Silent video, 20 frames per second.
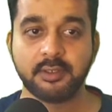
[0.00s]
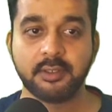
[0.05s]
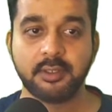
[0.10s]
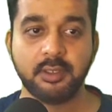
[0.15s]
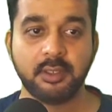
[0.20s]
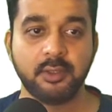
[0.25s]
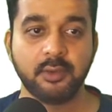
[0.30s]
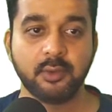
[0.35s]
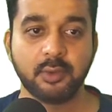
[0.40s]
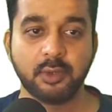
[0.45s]

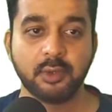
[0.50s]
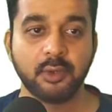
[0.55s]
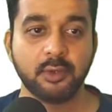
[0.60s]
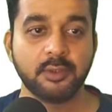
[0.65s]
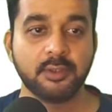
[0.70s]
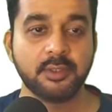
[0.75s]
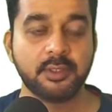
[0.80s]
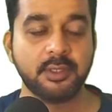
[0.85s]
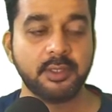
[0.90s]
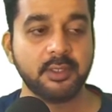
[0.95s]
you cannot
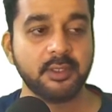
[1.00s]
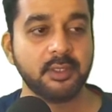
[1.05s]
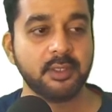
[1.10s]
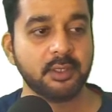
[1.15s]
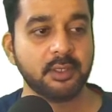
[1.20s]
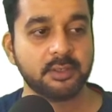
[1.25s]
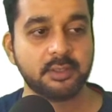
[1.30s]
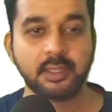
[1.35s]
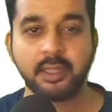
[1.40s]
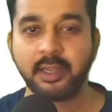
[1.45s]
see
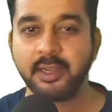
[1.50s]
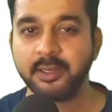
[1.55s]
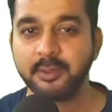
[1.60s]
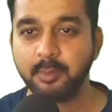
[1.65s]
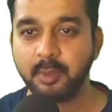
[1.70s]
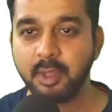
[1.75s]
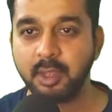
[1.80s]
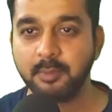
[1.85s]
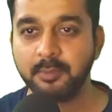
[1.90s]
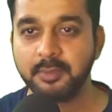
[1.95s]
that
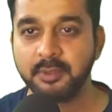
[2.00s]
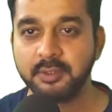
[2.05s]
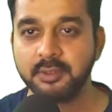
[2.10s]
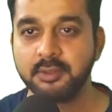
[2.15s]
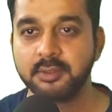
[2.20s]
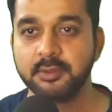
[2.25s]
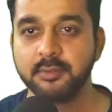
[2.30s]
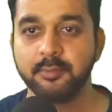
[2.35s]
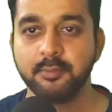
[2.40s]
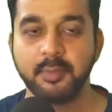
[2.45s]
sitemap
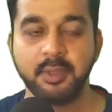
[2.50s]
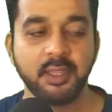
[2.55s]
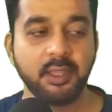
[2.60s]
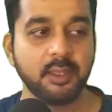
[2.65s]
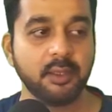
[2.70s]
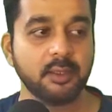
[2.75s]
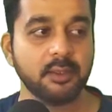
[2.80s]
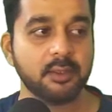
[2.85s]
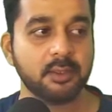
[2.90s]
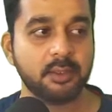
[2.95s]
is
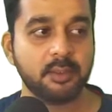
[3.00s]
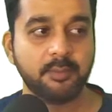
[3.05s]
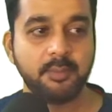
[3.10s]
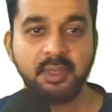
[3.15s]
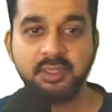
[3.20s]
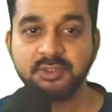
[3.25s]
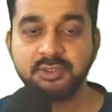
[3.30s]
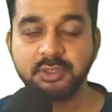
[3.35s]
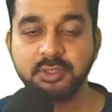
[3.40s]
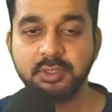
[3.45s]
being
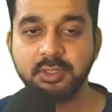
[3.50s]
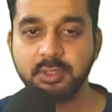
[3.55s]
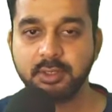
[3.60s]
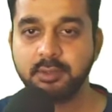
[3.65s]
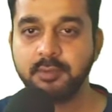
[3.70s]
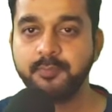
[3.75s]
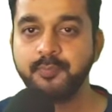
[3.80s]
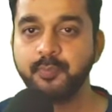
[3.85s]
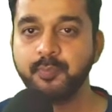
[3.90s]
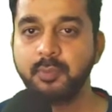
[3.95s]
mentioned here,